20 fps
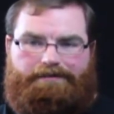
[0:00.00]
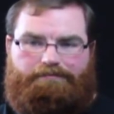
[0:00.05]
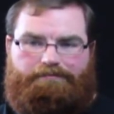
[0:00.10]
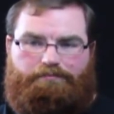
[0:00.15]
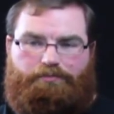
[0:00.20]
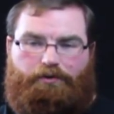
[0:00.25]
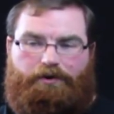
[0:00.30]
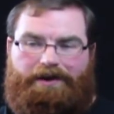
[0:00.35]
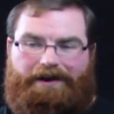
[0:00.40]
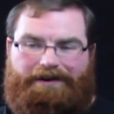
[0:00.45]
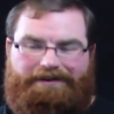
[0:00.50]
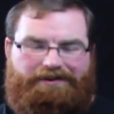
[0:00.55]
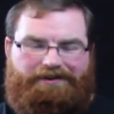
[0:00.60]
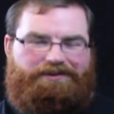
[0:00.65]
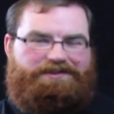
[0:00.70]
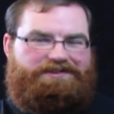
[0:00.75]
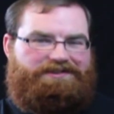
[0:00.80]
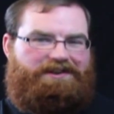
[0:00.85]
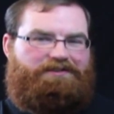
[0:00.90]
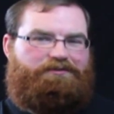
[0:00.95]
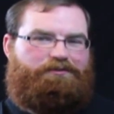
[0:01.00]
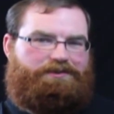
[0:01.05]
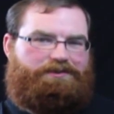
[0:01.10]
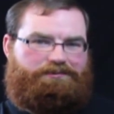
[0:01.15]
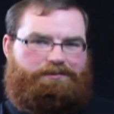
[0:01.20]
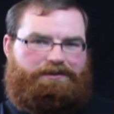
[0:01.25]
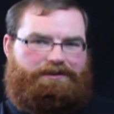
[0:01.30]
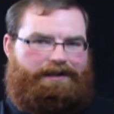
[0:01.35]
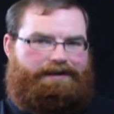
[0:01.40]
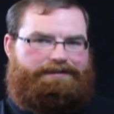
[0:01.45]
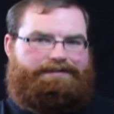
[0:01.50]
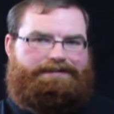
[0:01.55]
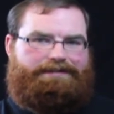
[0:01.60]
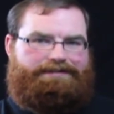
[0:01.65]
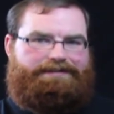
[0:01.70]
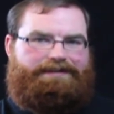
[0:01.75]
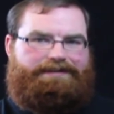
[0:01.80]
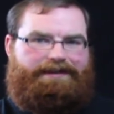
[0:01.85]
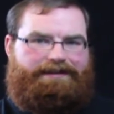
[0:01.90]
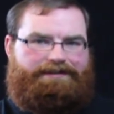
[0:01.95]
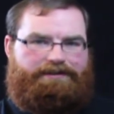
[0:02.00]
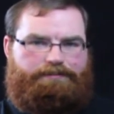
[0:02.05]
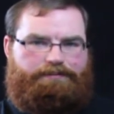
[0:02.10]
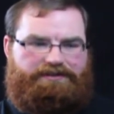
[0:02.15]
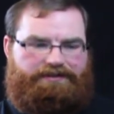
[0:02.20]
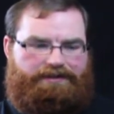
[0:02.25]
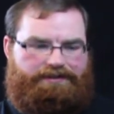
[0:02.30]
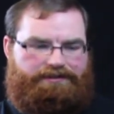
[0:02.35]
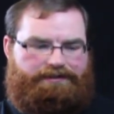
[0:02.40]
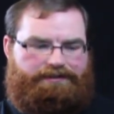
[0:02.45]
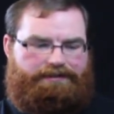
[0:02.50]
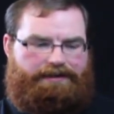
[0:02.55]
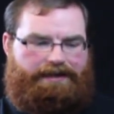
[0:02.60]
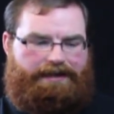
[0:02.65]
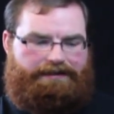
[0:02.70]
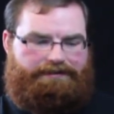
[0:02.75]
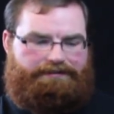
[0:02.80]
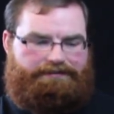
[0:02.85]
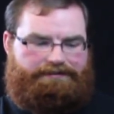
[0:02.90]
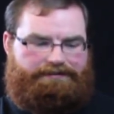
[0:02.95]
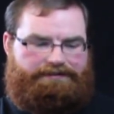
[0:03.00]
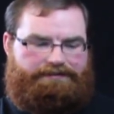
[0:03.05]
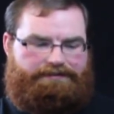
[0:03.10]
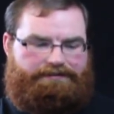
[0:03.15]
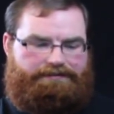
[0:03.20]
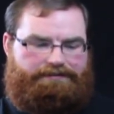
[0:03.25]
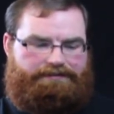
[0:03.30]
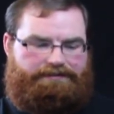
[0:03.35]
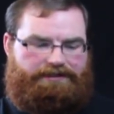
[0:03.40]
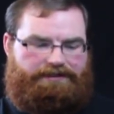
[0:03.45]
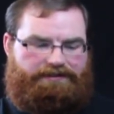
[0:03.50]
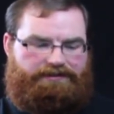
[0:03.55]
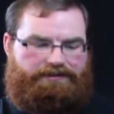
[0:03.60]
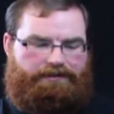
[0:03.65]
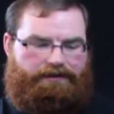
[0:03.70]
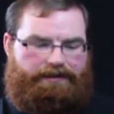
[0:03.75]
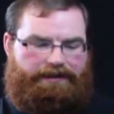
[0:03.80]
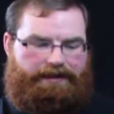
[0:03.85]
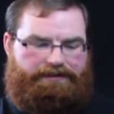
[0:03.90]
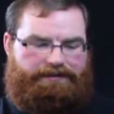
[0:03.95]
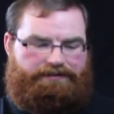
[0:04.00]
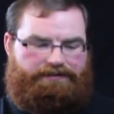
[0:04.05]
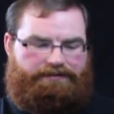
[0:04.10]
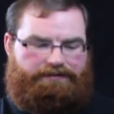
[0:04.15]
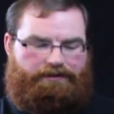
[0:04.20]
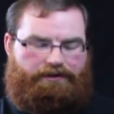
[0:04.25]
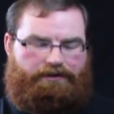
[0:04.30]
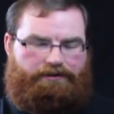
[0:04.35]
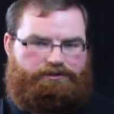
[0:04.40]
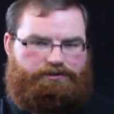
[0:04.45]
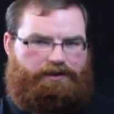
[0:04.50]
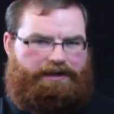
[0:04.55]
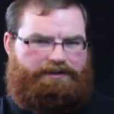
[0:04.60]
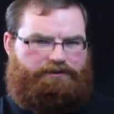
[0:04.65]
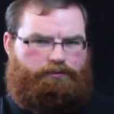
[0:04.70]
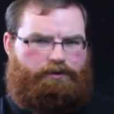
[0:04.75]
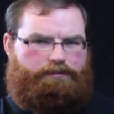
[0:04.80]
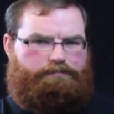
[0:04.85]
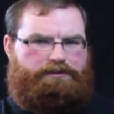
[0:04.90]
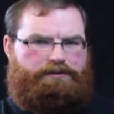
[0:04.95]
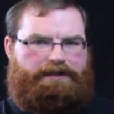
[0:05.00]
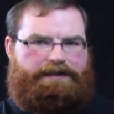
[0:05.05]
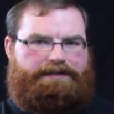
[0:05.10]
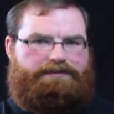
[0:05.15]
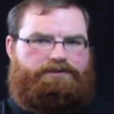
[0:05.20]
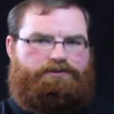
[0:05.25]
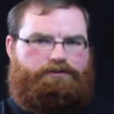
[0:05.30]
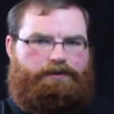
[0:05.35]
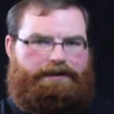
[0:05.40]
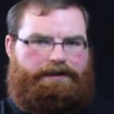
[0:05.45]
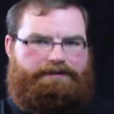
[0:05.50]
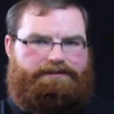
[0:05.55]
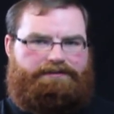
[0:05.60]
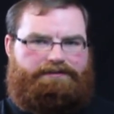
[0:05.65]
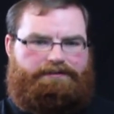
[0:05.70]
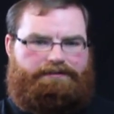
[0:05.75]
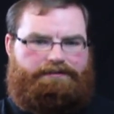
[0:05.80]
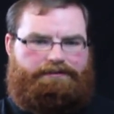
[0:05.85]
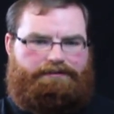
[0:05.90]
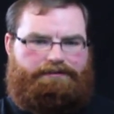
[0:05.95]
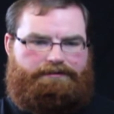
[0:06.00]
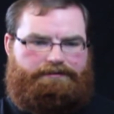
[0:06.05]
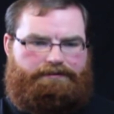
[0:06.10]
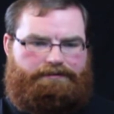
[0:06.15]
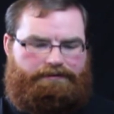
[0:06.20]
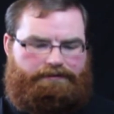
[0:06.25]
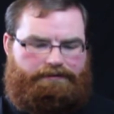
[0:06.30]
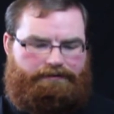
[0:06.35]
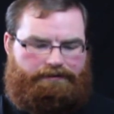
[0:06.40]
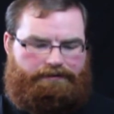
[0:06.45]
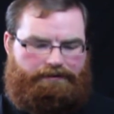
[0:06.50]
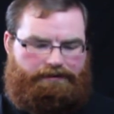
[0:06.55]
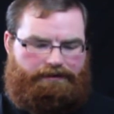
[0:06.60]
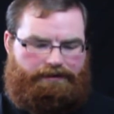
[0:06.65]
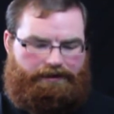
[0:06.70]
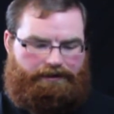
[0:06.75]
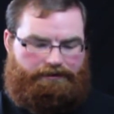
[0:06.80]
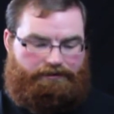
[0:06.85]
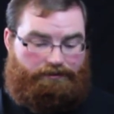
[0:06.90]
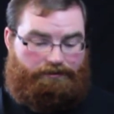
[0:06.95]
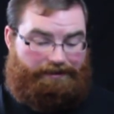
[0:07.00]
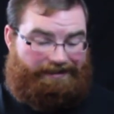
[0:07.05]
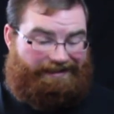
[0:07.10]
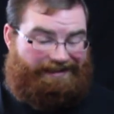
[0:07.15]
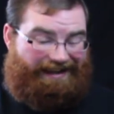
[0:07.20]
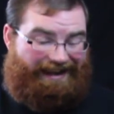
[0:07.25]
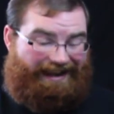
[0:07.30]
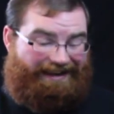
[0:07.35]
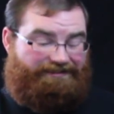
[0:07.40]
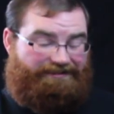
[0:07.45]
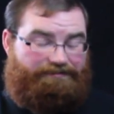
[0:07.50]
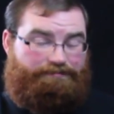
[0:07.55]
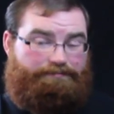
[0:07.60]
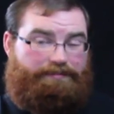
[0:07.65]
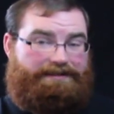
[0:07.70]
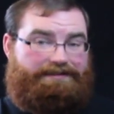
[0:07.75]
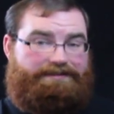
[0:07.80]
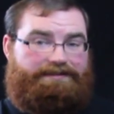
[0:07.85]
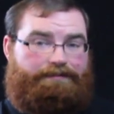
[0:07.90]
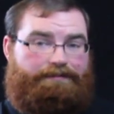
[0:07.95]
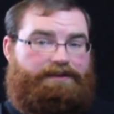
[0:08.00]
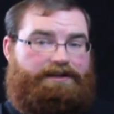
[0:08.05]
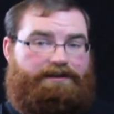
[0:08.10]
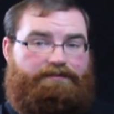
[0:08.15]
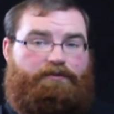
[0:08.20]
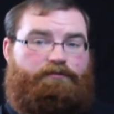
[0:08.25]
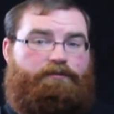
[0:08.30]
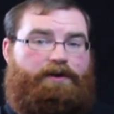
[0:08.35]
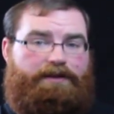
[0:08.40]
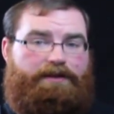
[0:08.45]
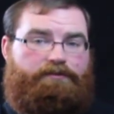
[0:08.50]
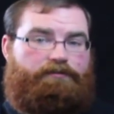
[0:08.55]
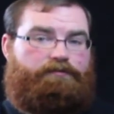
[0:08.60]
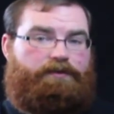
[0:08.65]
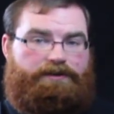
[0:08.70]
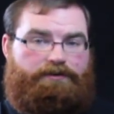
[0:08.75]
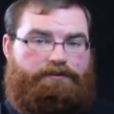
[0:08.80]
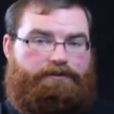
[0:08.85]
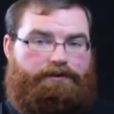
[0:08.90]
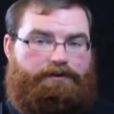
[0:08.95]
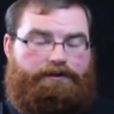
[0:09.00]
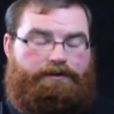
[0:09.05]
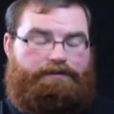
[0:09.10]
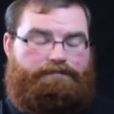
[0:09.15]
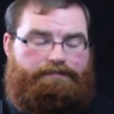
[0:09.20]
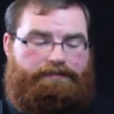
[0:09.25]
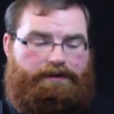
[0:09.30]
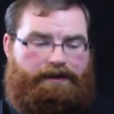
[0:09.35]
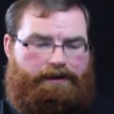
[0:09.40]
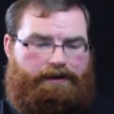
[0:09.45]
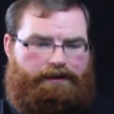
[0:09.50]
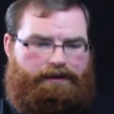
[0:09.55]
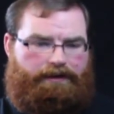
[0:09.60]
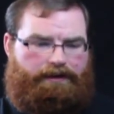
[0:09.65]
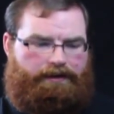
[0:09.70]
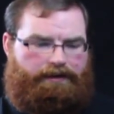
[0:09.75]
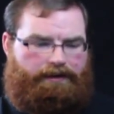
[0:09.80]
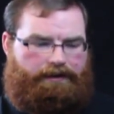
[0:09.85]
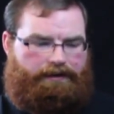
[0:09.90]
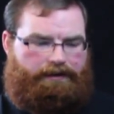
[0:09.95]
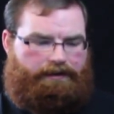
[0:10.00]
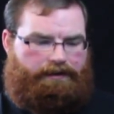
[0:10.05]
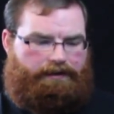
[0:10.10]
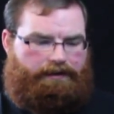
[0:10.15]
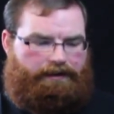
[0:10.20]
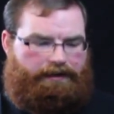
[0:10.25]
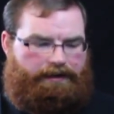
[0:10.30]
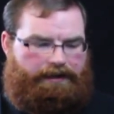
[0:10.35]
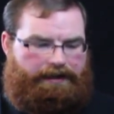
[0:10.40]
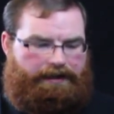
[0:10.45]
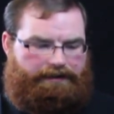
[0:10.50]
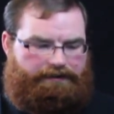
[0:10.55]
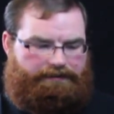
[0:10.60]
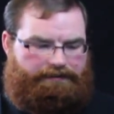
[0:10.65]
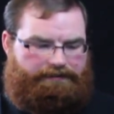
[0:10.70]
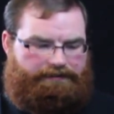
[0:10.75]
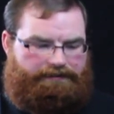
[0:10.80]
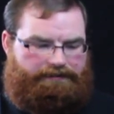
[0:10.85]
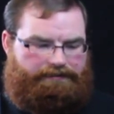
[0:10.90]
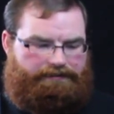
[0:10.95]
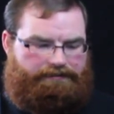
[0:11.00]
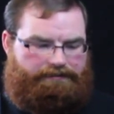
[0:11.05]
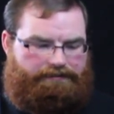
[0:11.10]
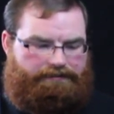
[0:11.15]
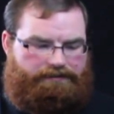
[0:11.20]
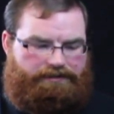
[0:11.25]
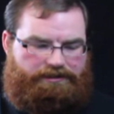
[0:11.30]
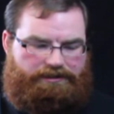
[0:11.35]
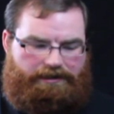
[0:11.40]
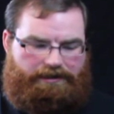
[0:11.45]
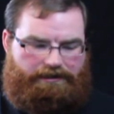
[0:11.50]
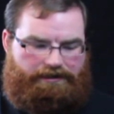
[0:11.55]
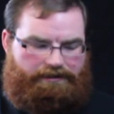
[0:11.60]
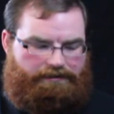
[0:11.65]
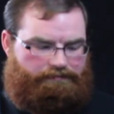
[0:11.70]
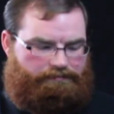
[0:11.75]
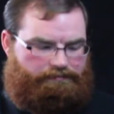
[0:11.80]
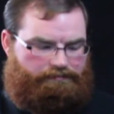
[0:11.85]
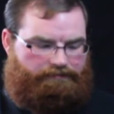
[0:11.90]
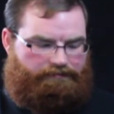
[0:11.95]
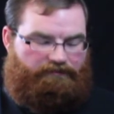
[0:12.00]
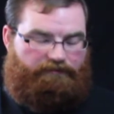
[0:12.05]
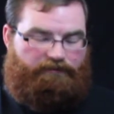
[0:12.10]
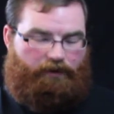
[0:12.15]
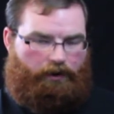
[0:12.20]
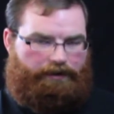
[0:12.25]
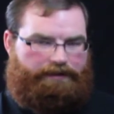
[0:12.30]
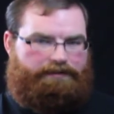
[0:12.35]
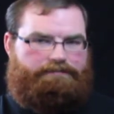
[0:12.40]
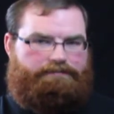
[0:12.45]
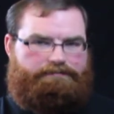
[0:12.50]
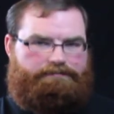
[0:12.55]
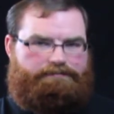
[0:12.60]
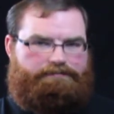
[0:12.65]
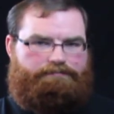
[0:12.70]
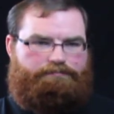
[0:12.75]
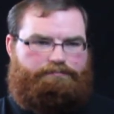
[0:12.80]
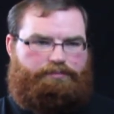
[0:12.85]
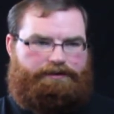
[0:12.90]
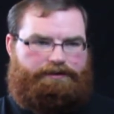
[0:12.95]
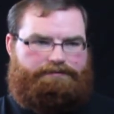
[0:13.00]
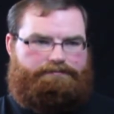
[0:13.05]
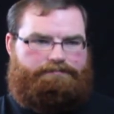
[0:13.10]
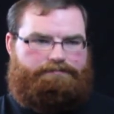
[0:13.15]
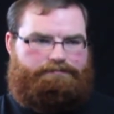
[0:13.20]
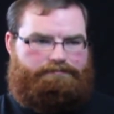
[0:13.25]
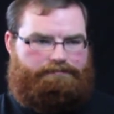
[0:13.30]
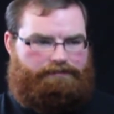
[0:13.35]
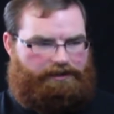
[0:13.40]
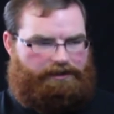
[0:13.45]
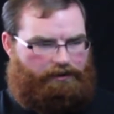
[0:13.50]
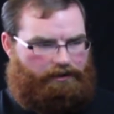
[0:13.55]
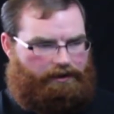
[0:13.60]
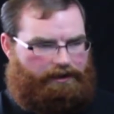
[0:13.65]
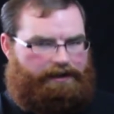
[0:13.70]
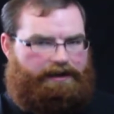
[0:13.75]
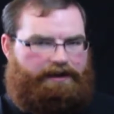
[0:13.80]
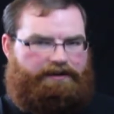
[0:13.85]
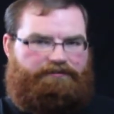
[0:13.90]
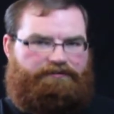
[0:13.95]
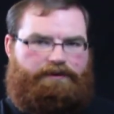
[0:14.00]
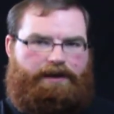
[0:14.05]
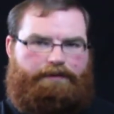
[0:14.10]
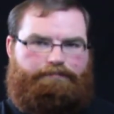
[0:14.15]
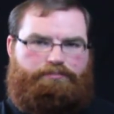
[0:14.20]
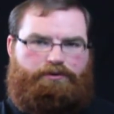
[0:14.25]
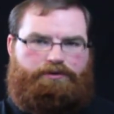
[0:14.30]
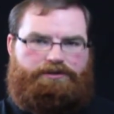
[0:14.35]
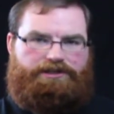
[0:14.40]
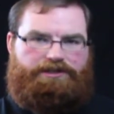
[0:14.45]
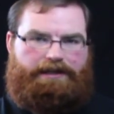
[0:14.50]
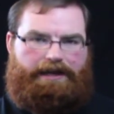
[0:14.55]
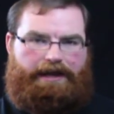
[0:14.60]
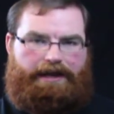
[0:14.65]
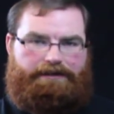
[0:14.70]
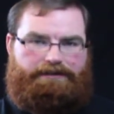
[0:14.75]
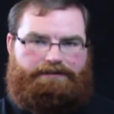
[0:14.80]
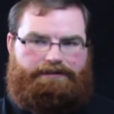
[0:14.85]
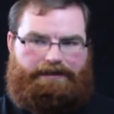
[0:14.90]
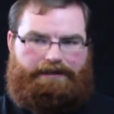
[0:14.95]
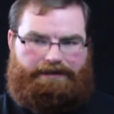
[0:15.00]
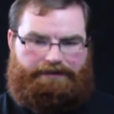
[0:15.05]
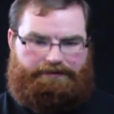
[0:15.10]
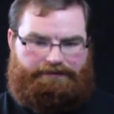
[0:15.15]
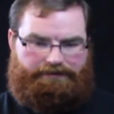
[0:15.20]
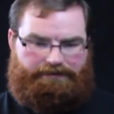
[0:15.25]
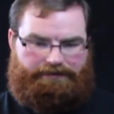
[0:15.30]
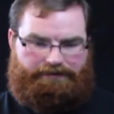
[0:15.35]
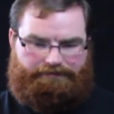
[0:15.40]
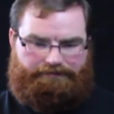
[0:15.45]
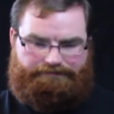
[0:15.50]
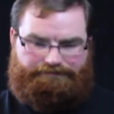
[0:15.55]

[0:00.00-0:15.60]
Brianna herself was reluctant to take the position, and she saw it as her trying to replace Treyas, who had kind of been something of a father figure to her. And she fought it, but Liara kind of kept pushing at it, and